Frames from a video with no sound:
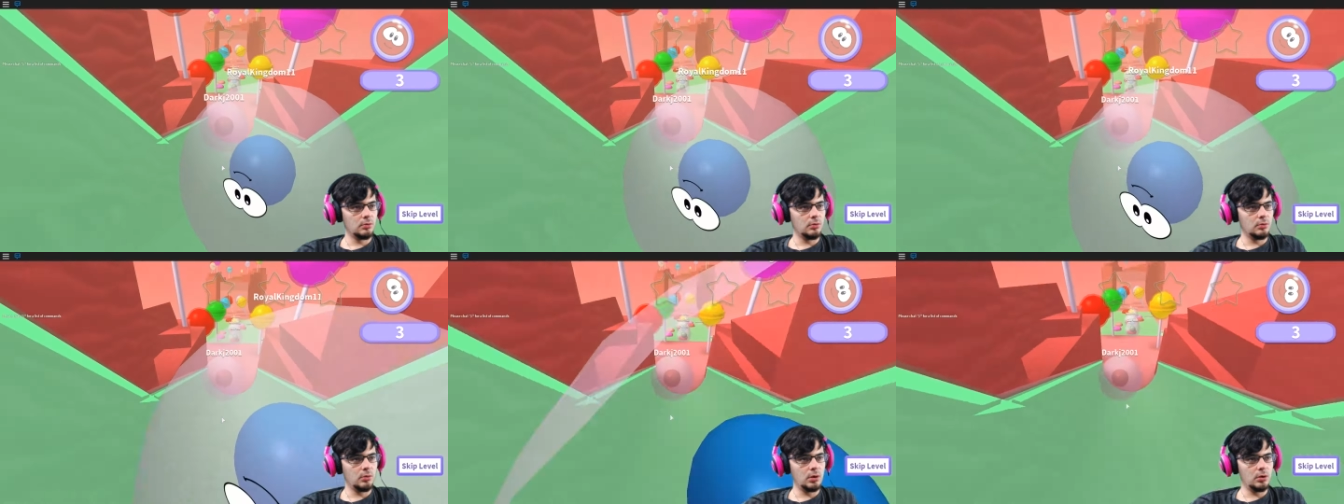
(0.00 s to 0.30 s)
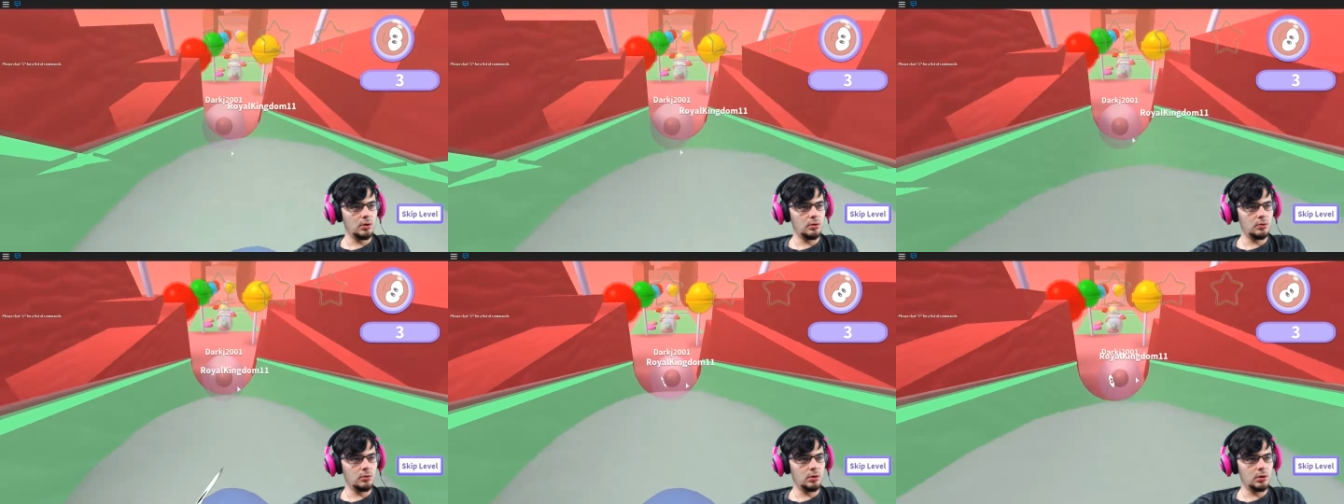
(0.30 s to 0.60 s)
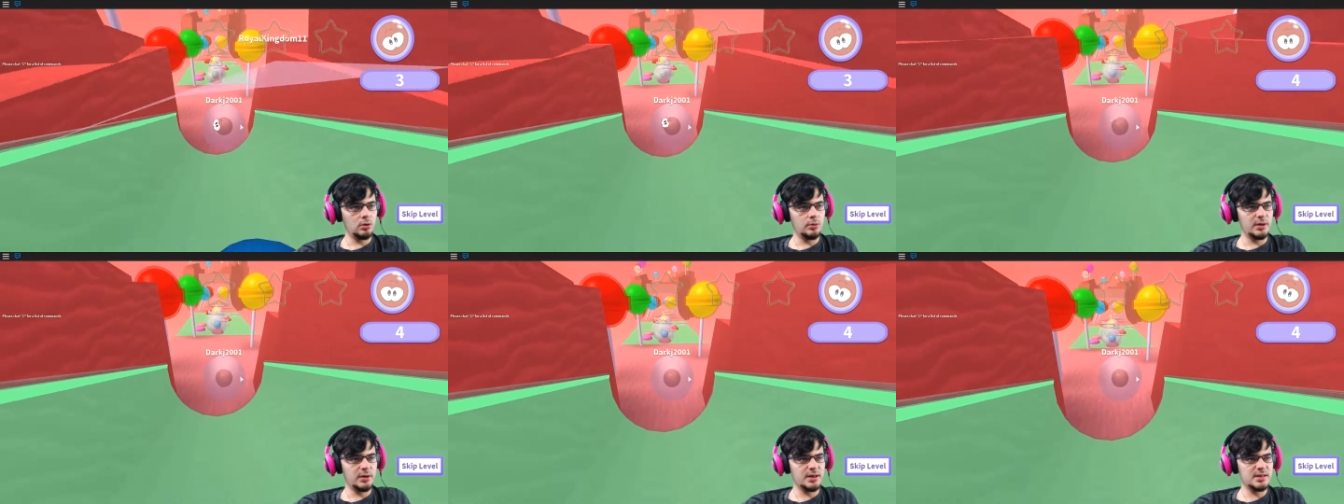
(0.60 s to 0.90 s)
Whoa,
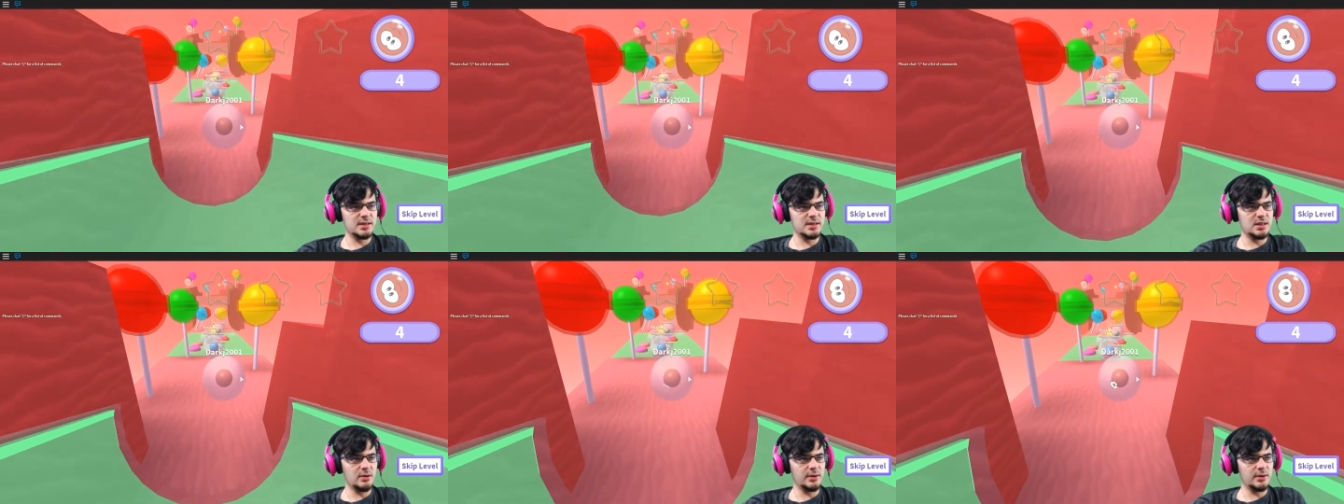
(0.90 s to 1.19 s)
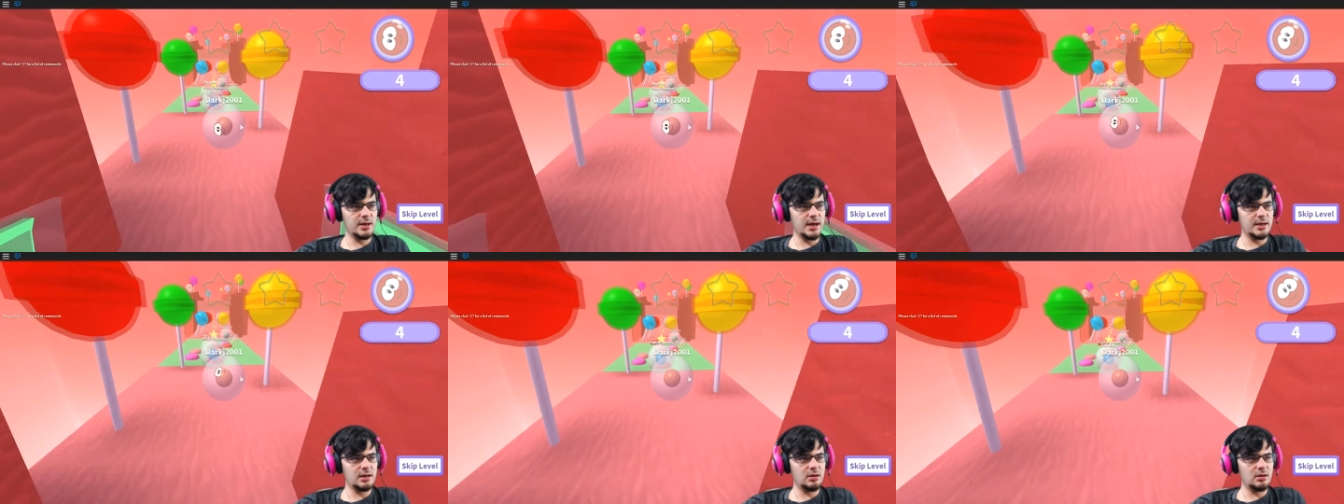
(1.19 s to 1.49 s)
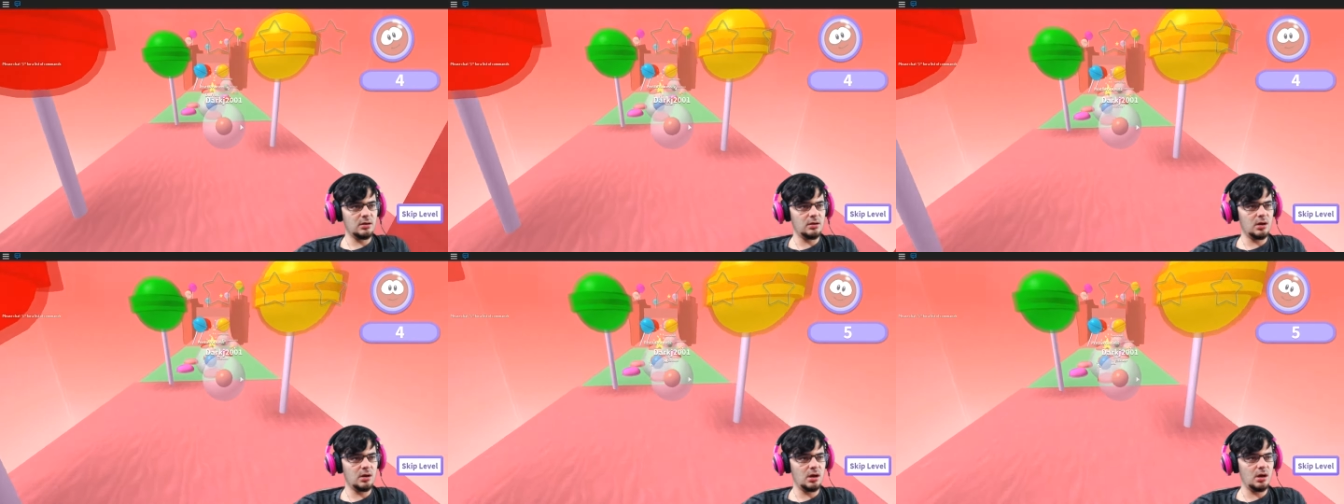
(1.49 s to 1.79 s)
whoa, what is going on
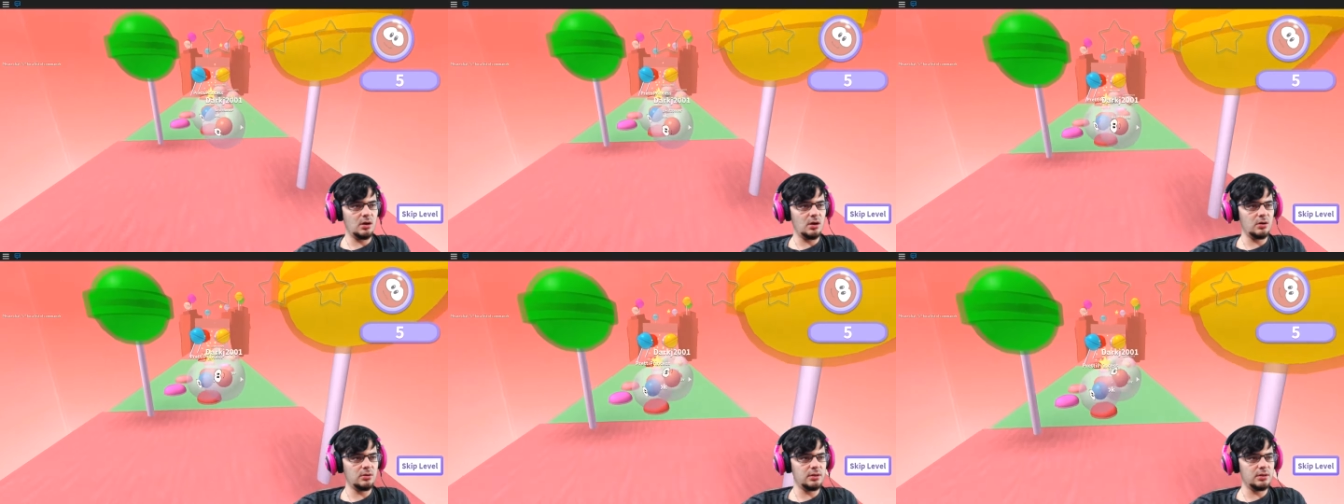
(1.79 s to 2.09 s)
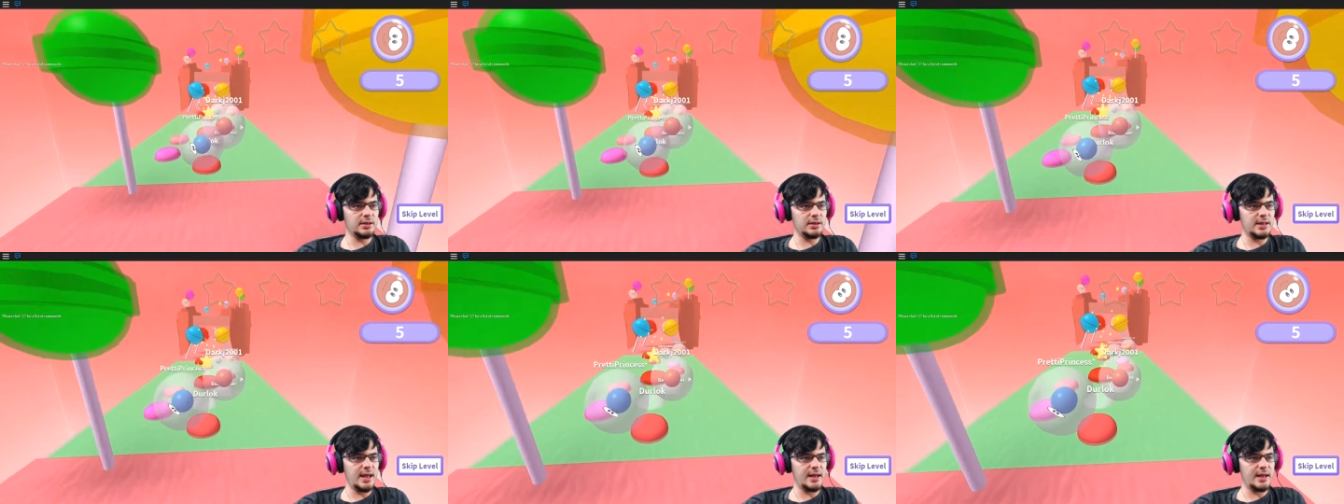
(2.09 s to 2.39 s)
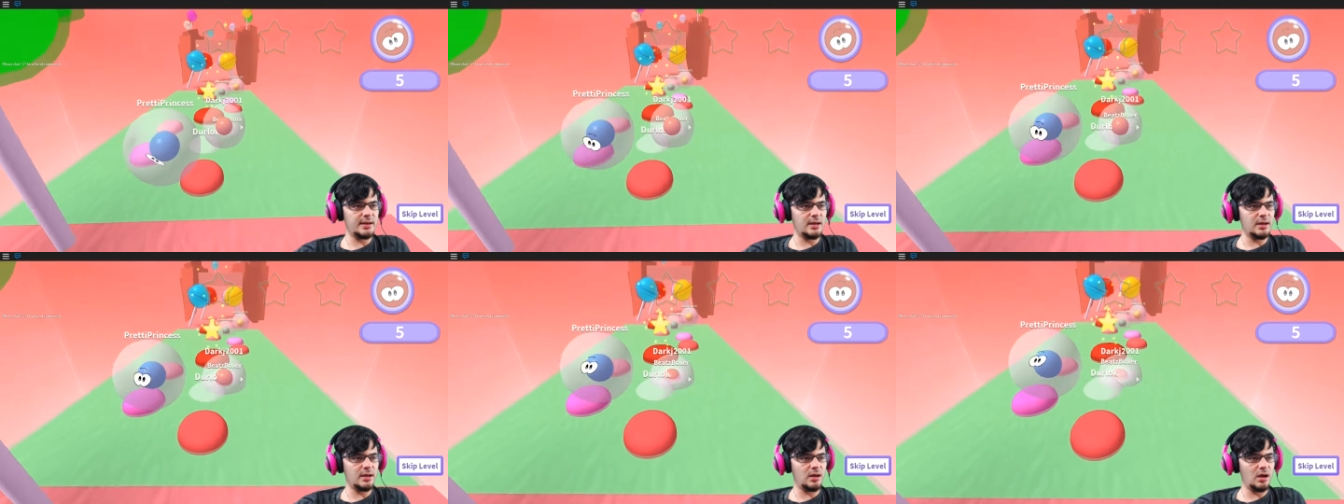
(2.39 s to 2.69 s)
here? Oh, look at
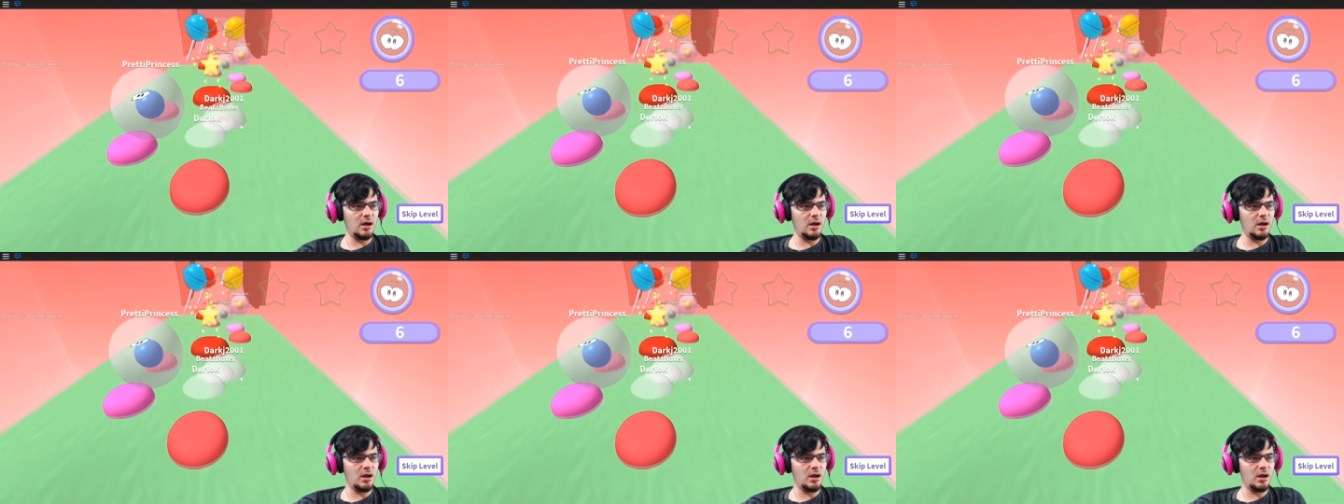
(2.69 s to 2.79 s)
that.